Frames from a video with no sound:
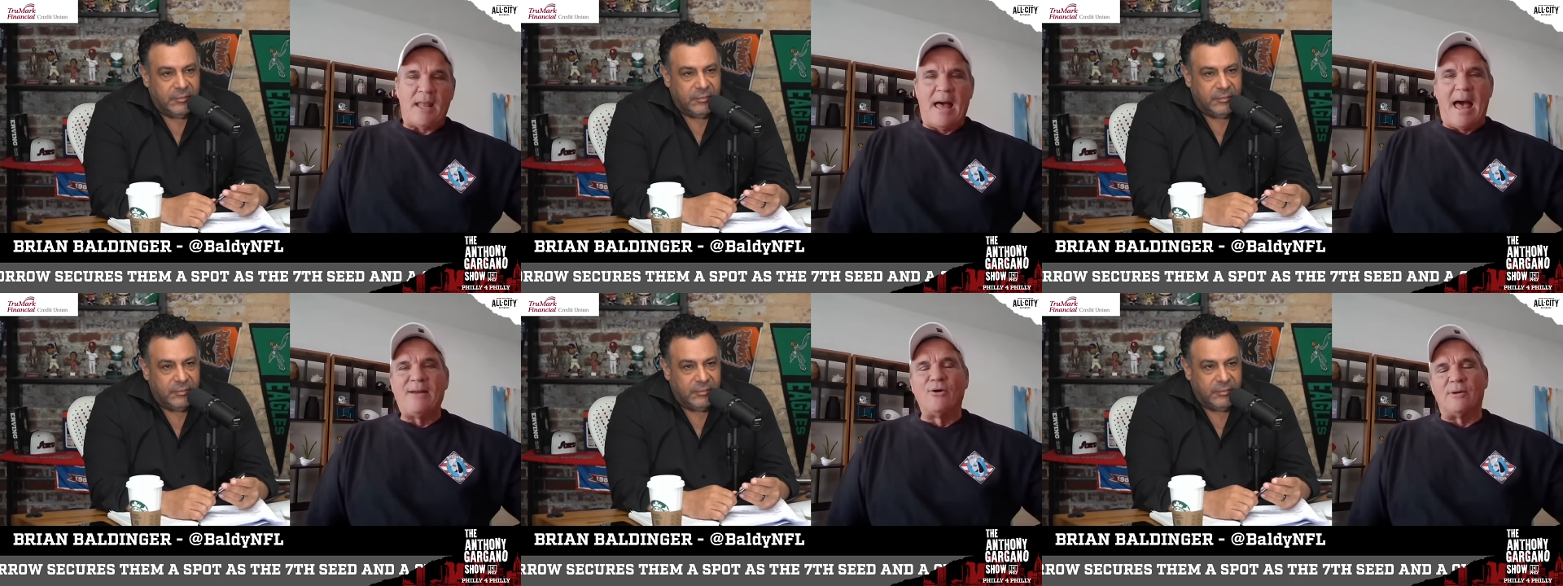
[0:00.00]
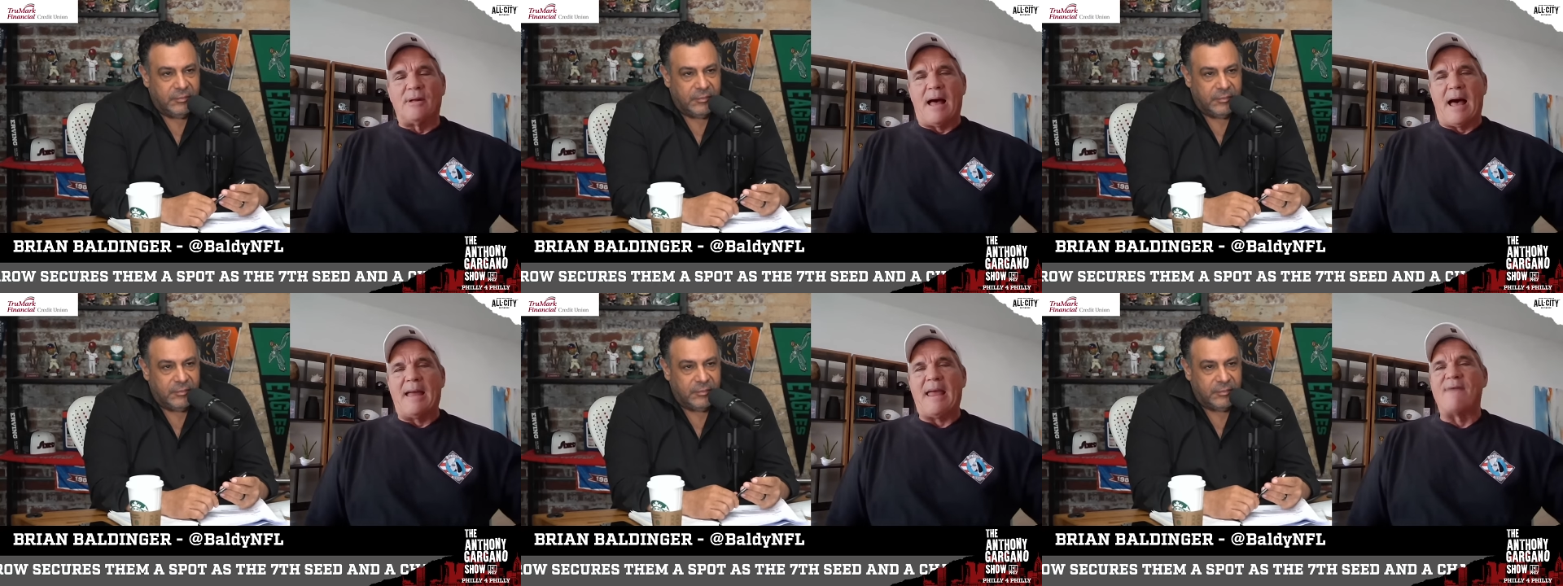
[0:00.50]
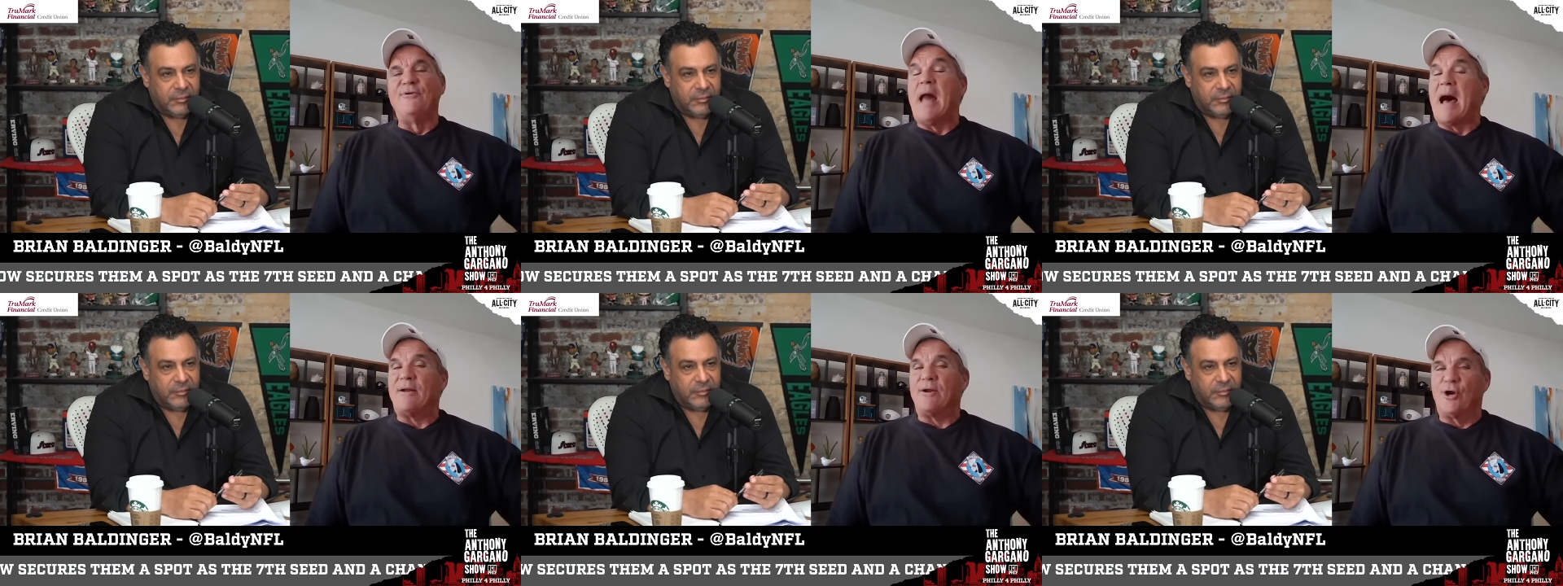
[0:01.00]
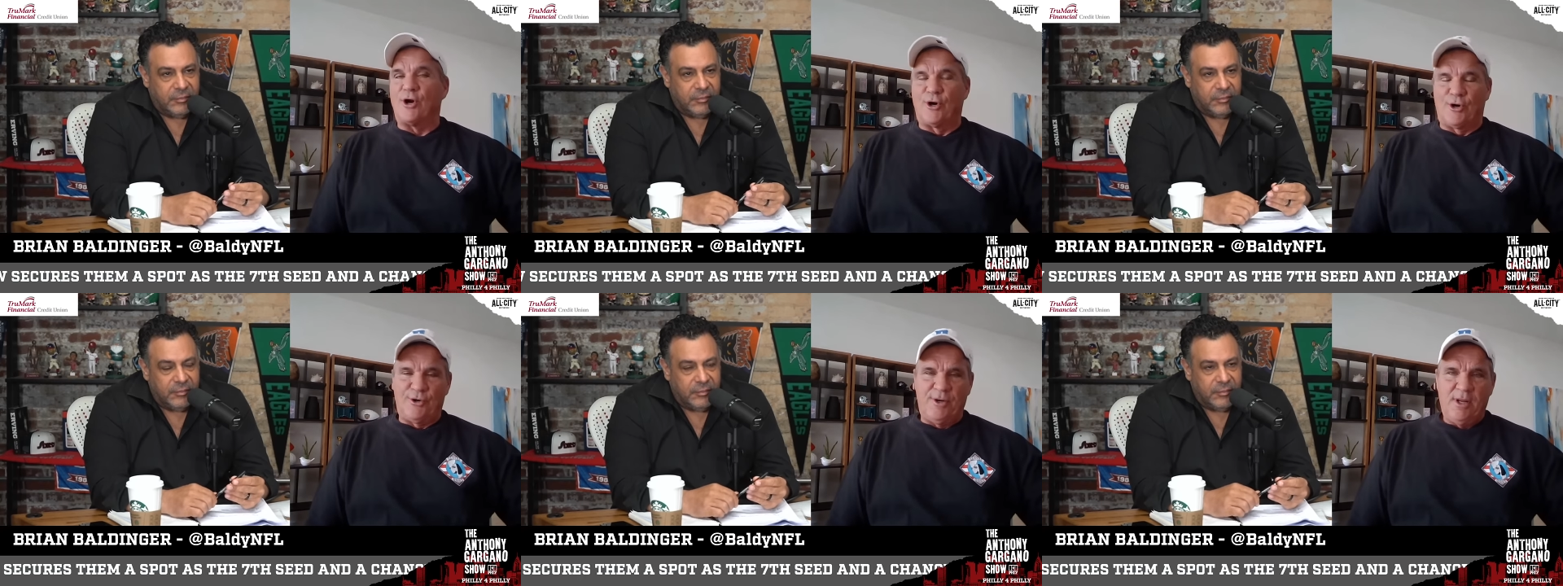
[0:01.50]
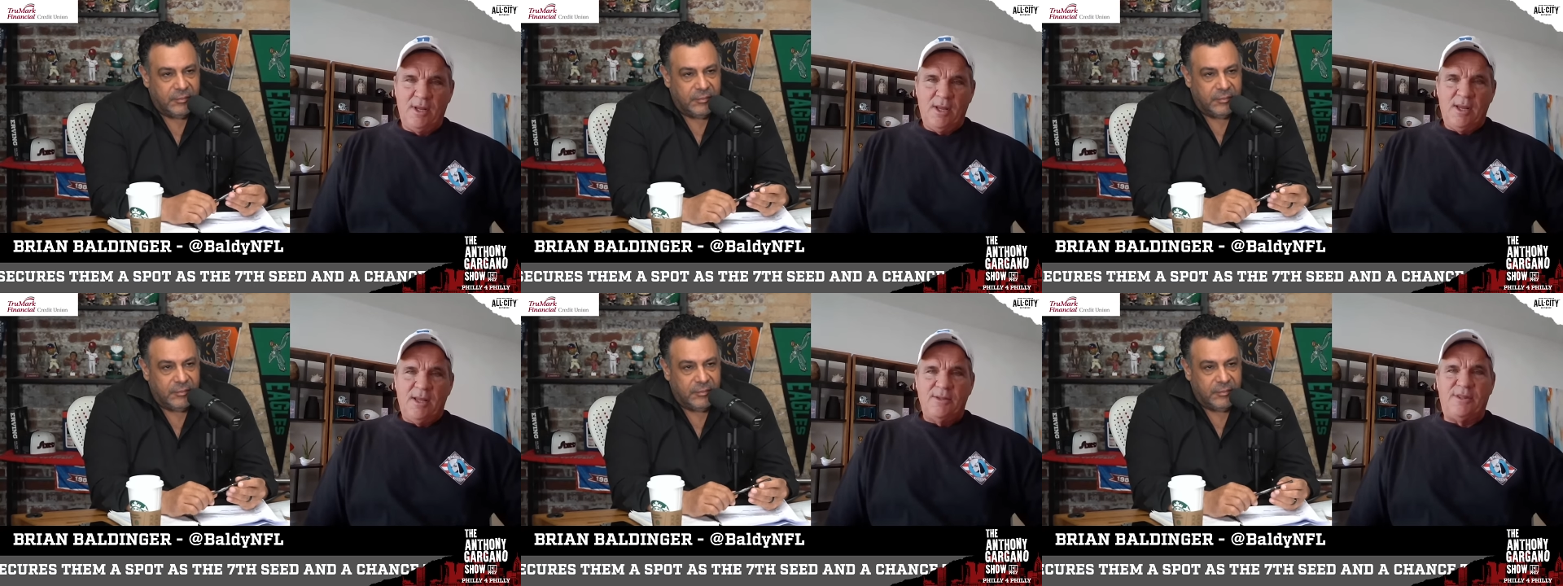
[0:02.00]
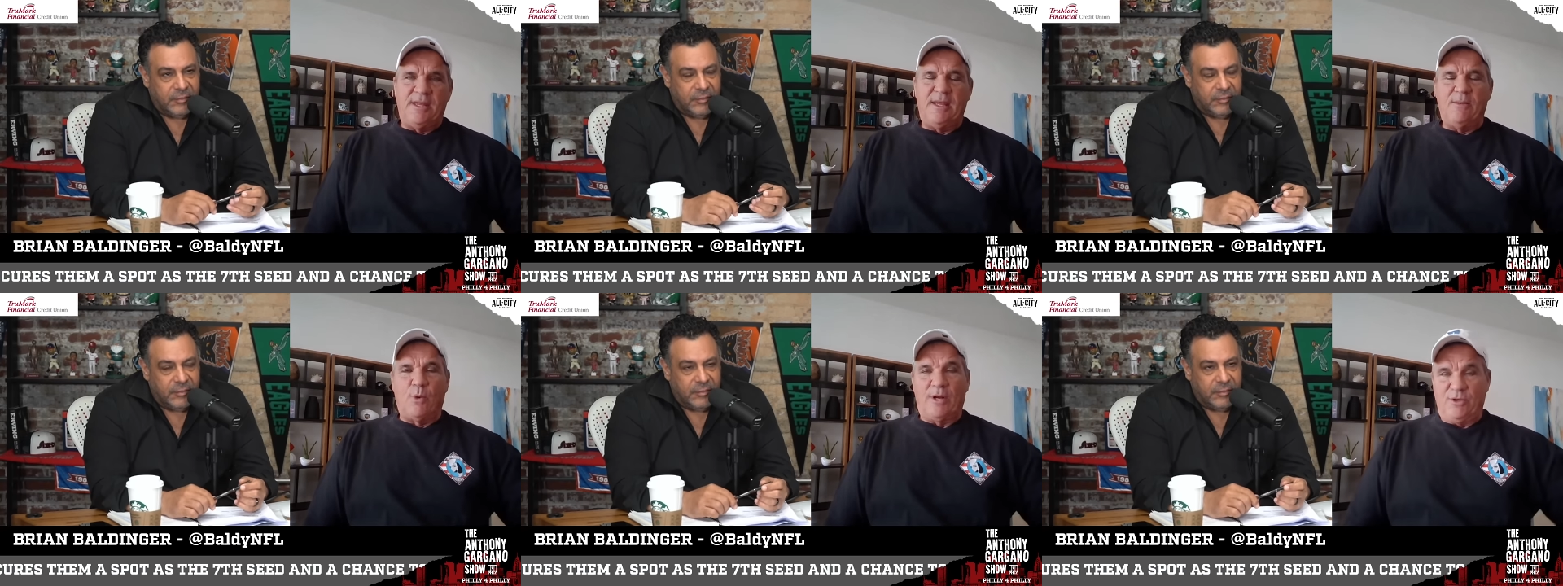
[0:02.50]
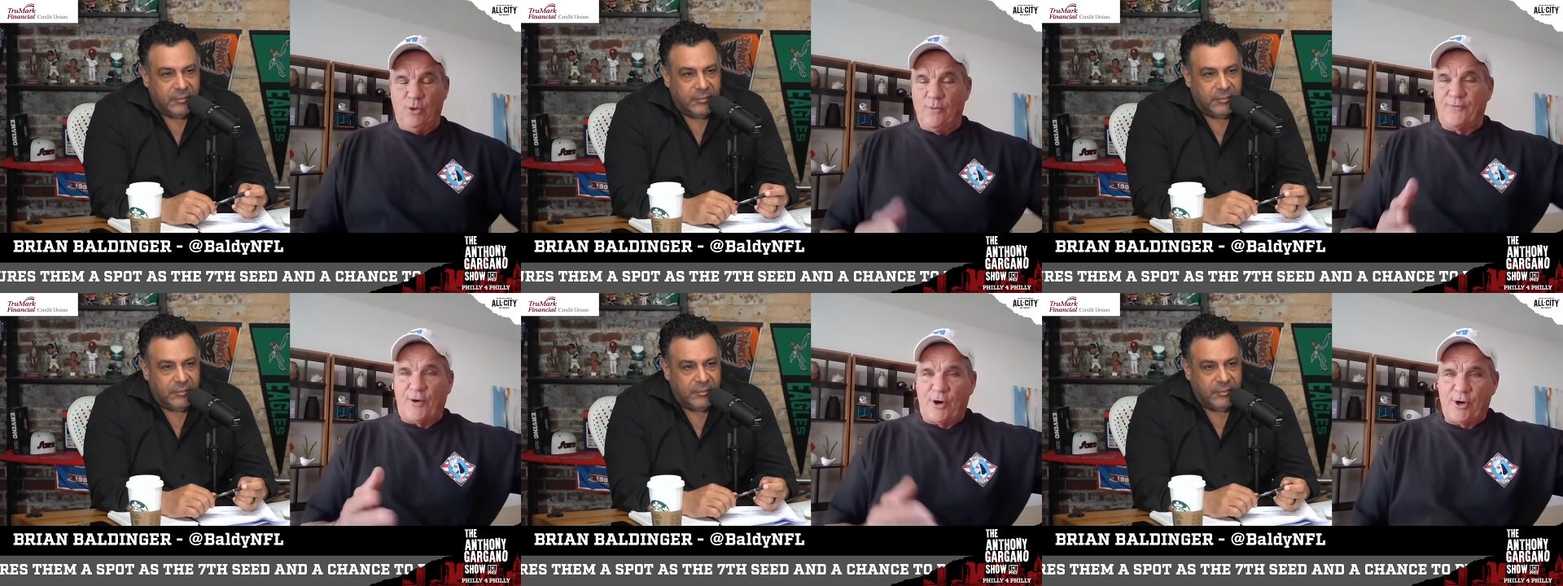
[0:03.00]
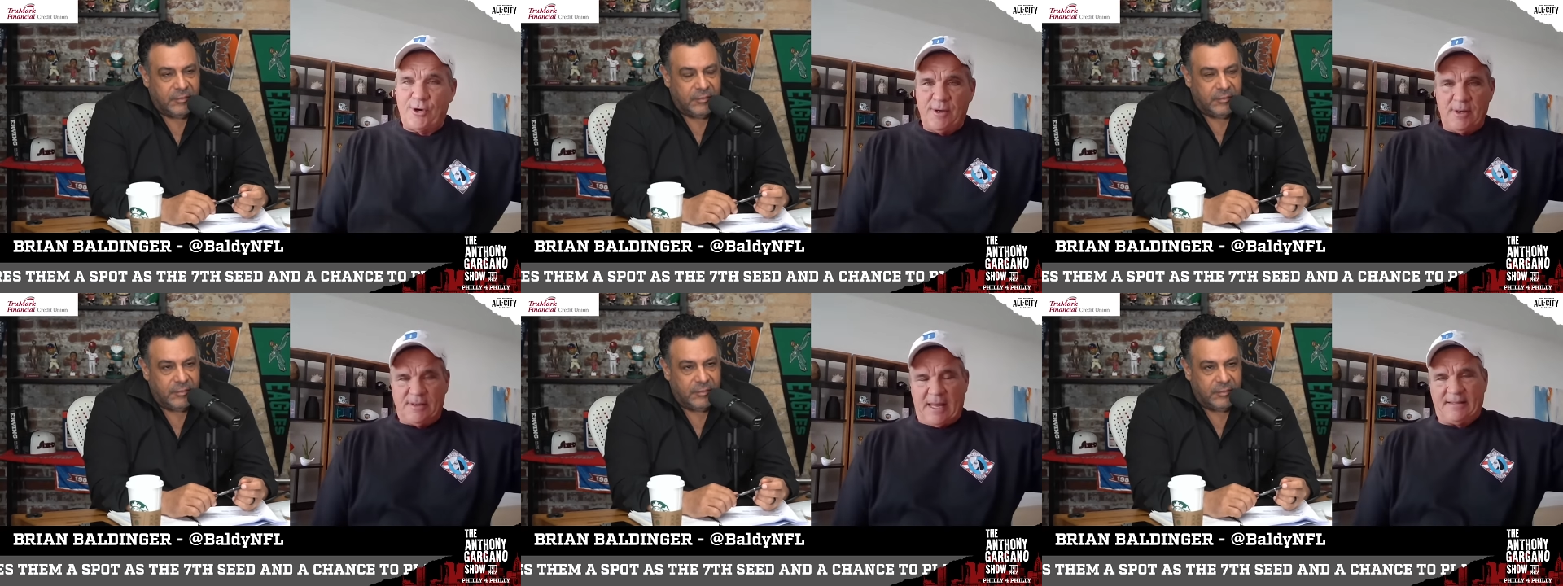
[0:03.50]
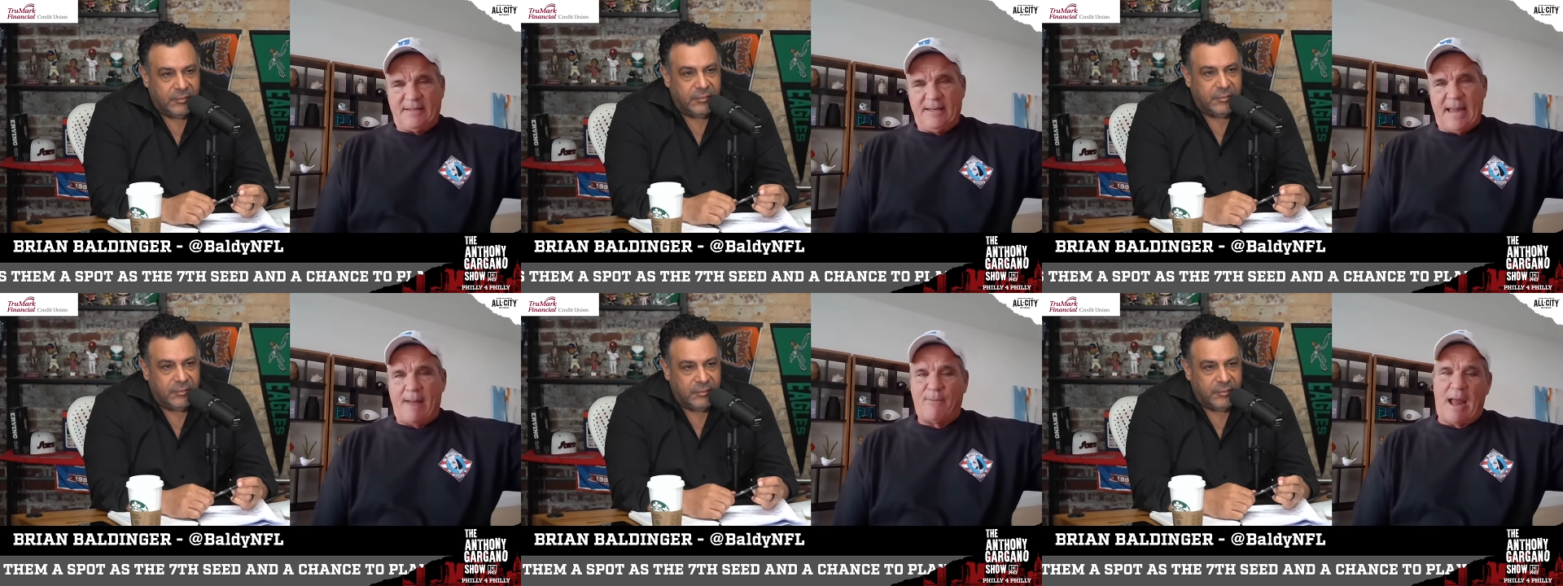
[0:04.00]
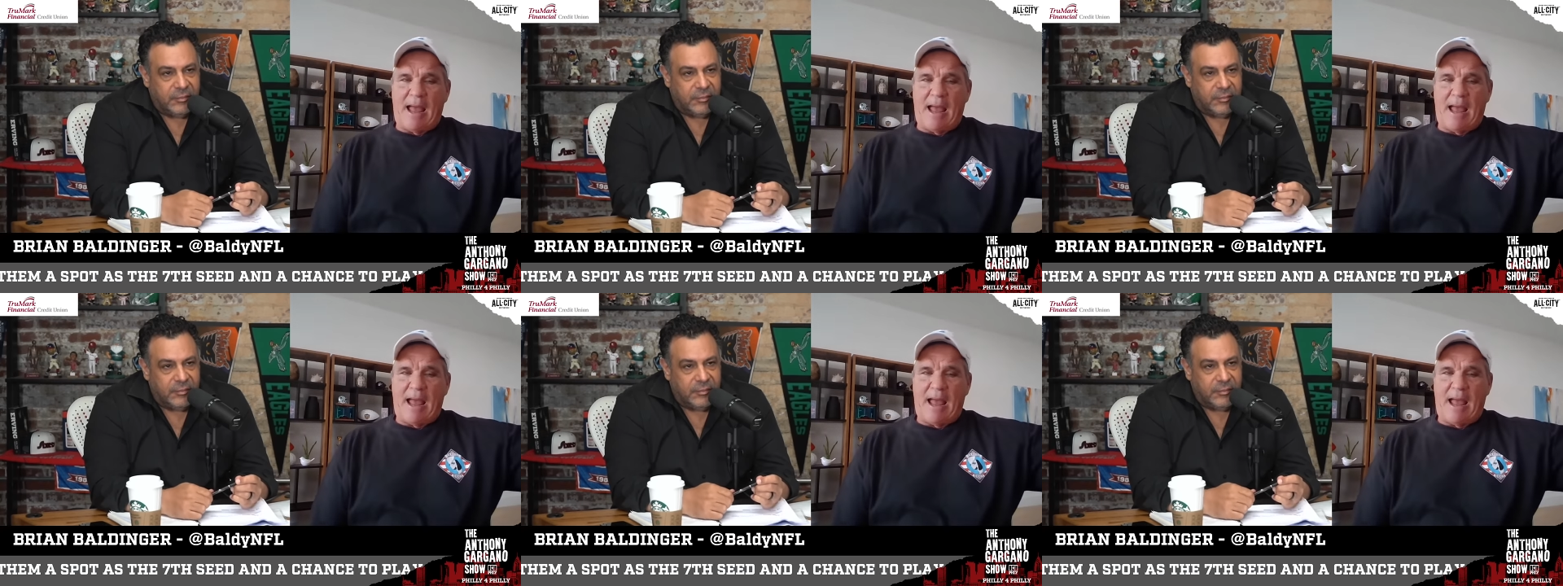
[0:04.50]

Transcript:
Speaker 1: I don't, I have not heard the what you've heard, like the enamor.